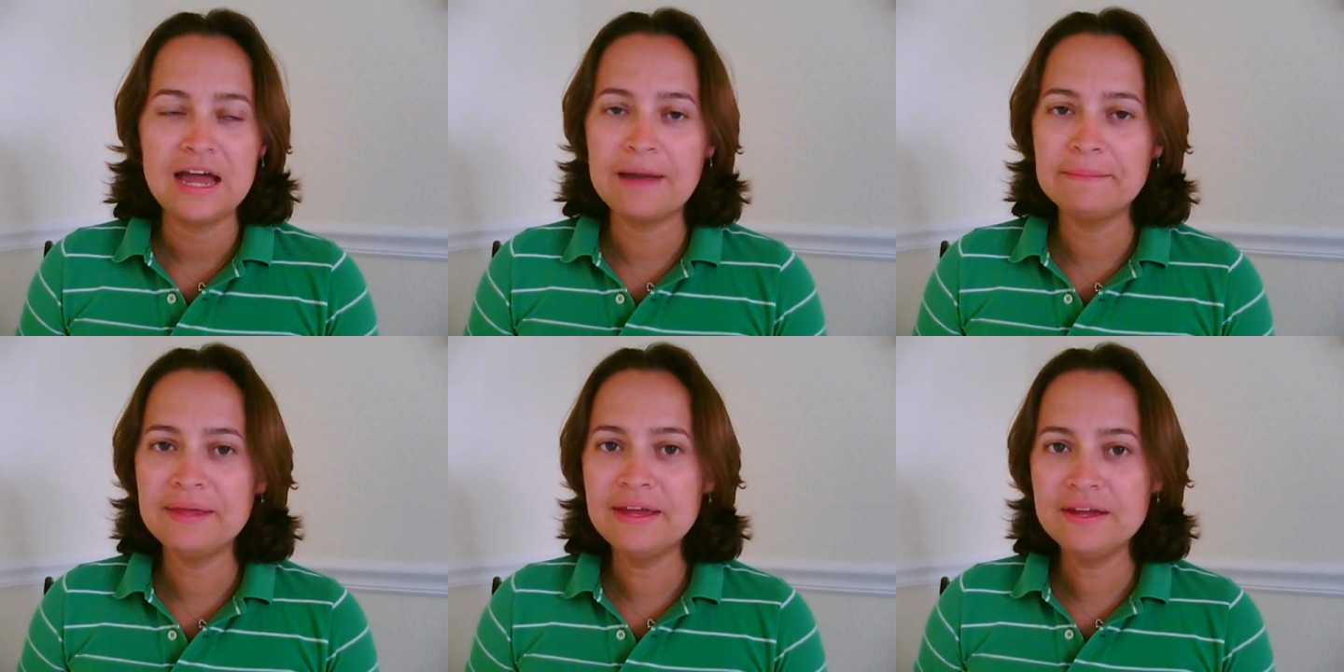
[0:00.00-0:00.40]

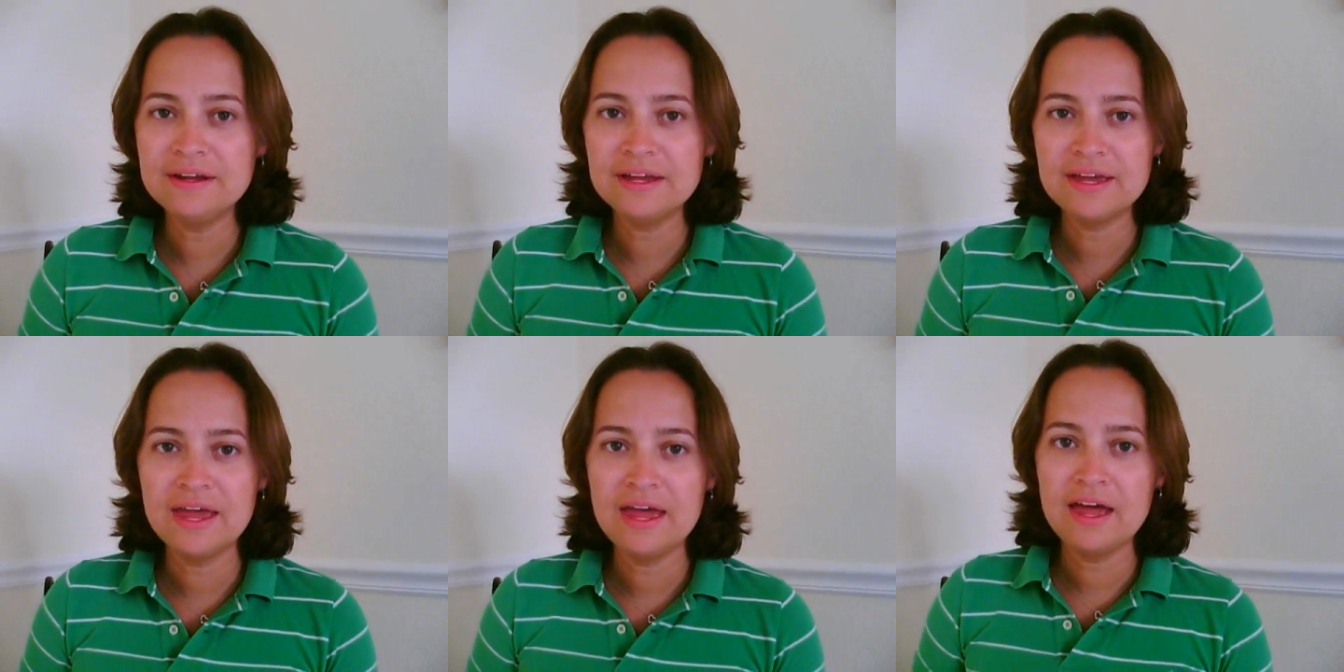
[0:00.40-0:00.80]
I'm not
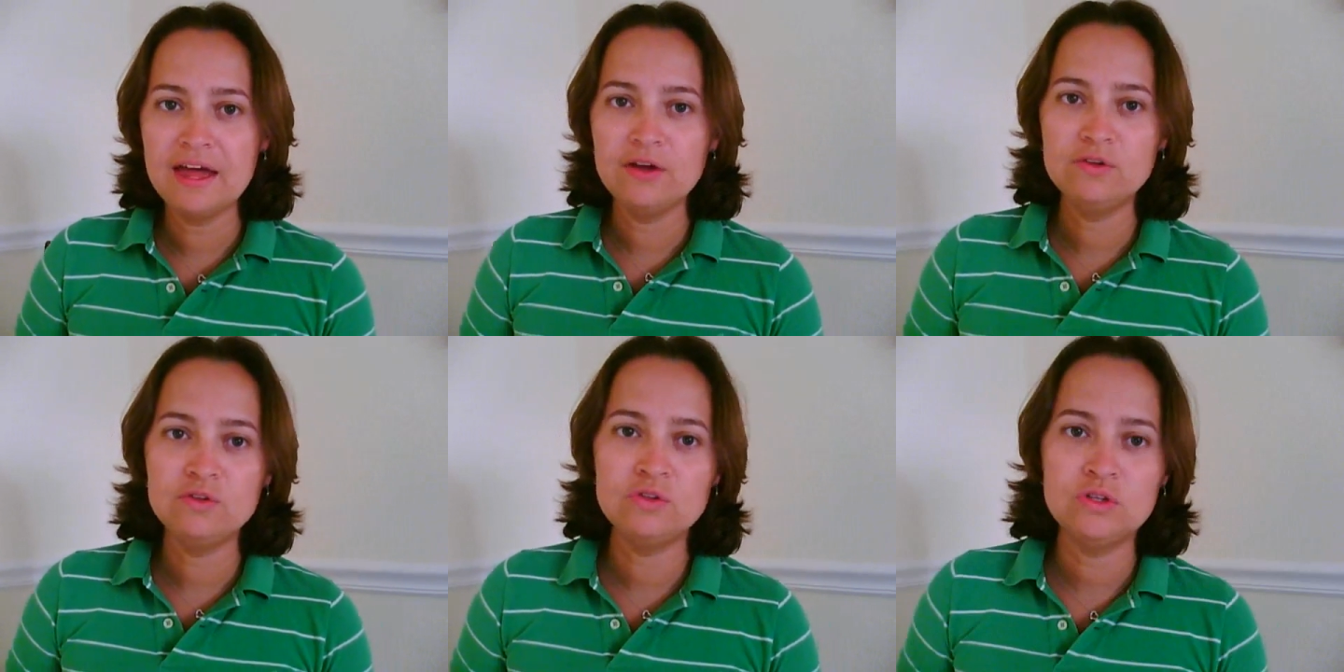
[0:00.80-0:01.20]
gonna
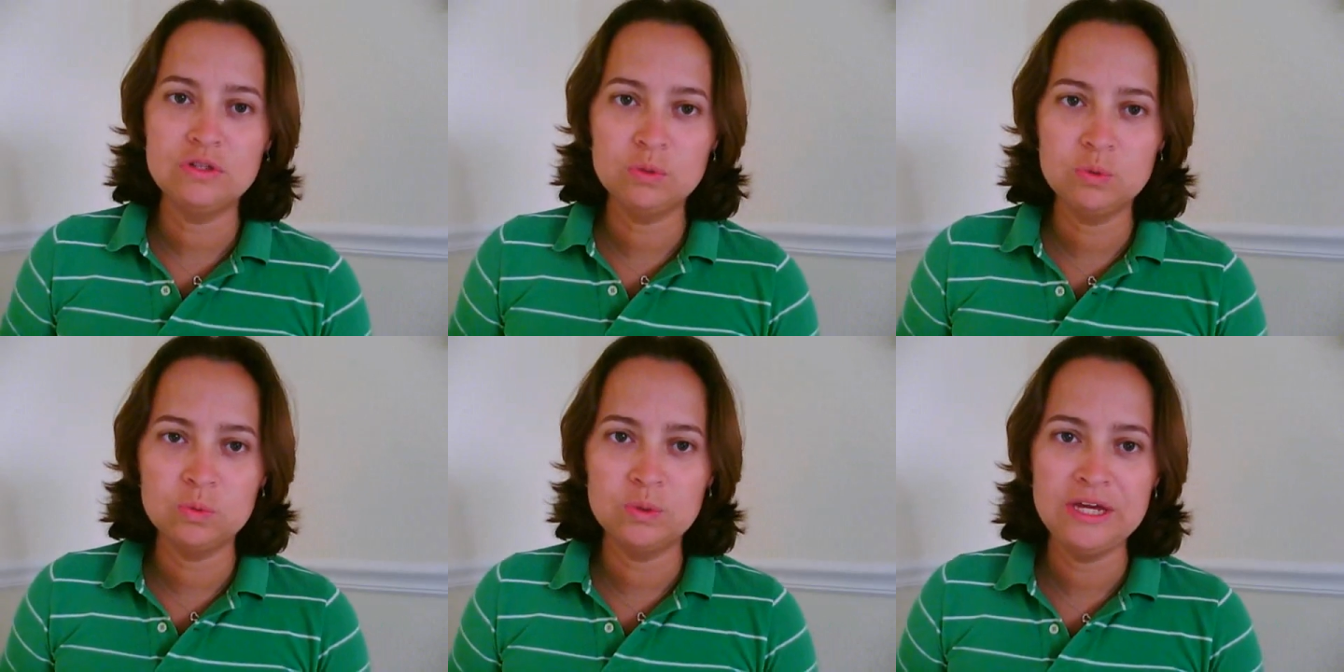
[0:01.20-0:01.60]
count
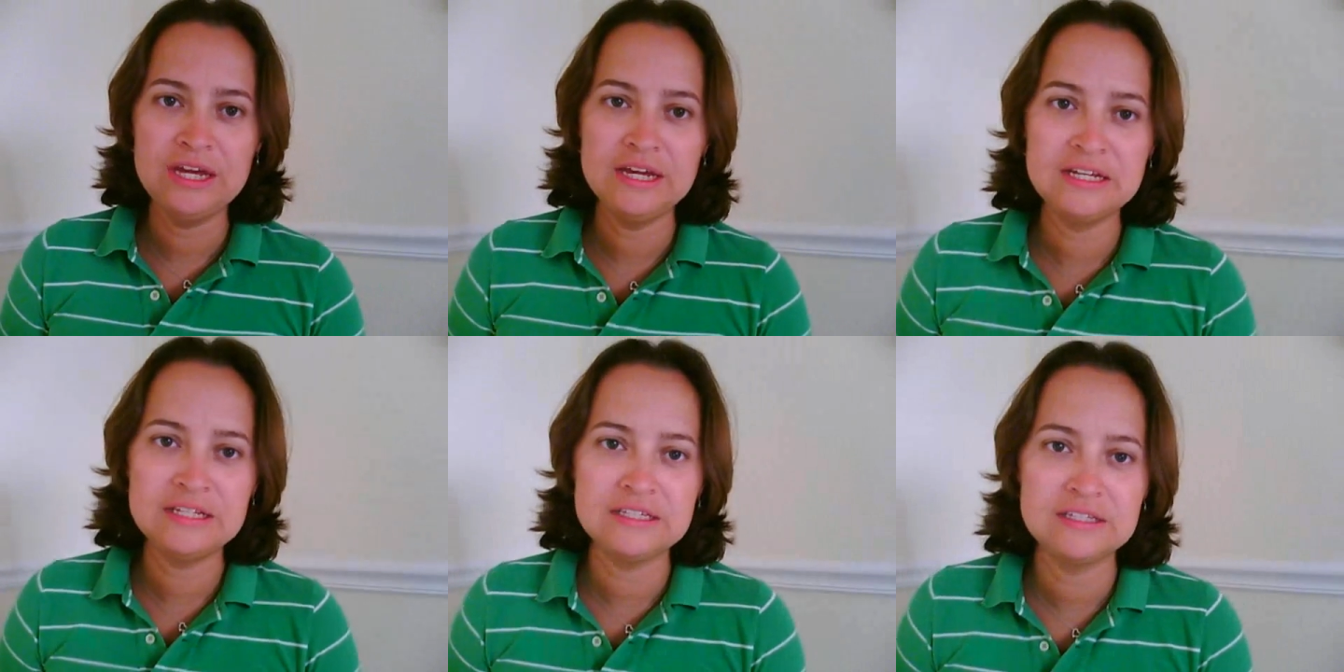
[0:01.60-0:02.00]
the
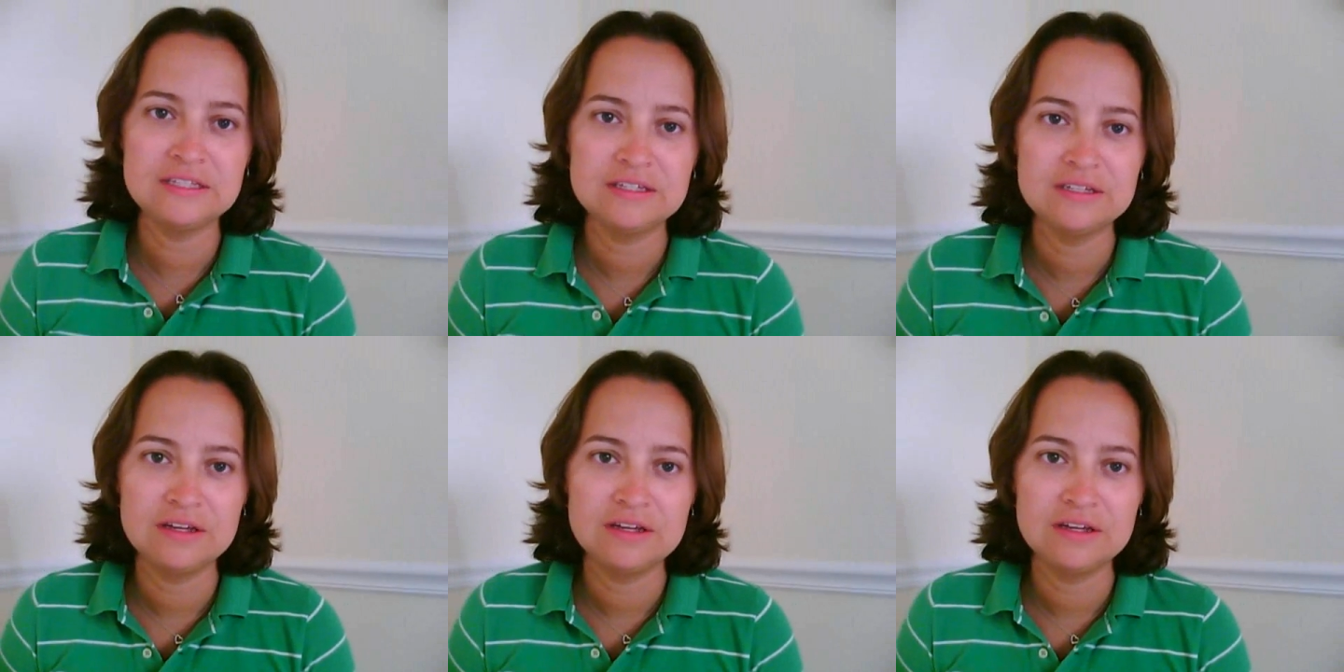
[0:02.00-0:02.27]
weeks